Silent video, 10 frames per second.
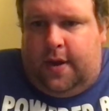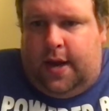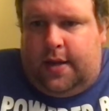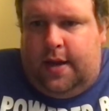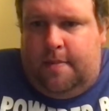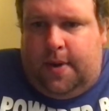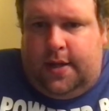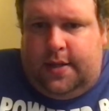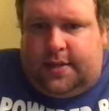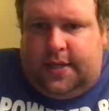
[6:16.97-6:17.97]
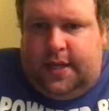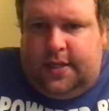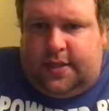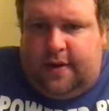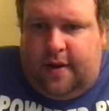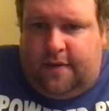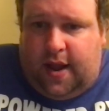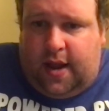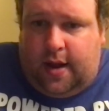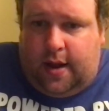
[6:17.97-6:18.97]
And I didn't mind the scenes in
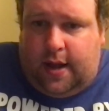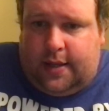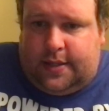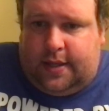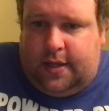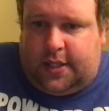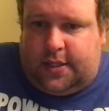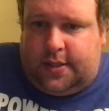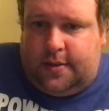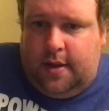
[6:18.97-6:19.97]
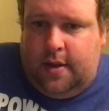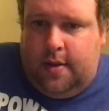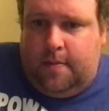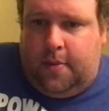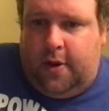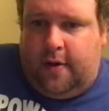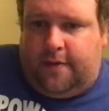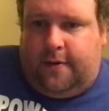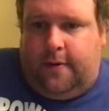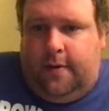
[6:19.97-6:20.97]
Havana, as it looks
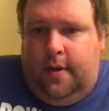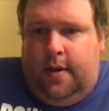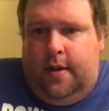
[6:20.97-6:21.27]
beautiful.